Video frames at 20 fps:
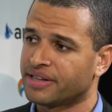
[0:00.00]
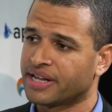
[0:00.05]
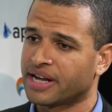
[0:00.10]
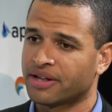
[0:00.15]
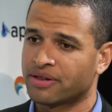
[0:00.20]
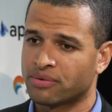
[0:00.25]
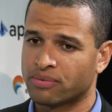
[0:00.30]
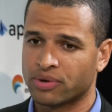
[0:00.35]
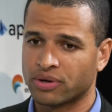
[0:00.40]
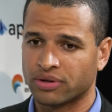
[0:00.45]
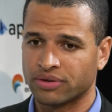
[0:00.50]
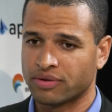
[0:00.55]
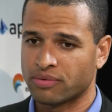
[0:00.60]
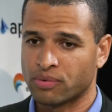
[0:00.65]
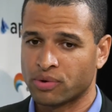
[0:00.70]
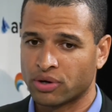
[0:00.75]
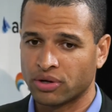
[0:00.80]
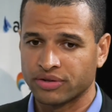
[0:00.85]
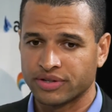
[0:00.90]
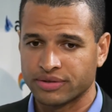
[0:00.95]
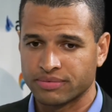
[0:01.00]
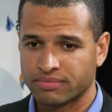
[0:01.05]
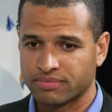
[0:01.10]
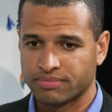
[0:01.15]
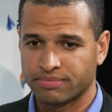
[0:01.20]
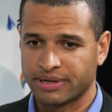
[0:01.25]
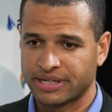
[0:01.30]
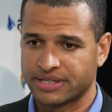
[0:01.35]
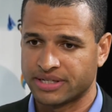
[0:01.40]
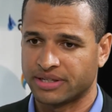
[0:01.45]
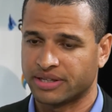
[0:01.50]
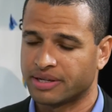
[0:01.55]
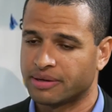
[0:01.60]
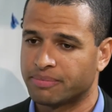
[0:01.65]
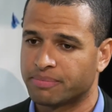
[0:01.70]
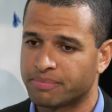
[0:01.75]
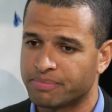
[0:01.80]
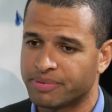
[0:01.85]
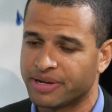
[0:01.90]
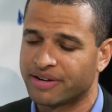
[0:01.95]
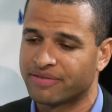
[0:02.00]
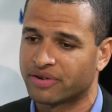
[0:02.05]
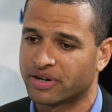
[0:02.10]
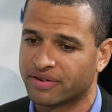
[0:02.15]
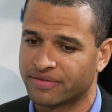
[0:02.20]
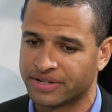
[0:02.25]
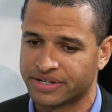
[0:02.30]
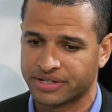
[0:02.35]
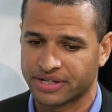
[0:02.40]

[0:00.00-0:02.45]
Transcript: other world, and basically be in front of a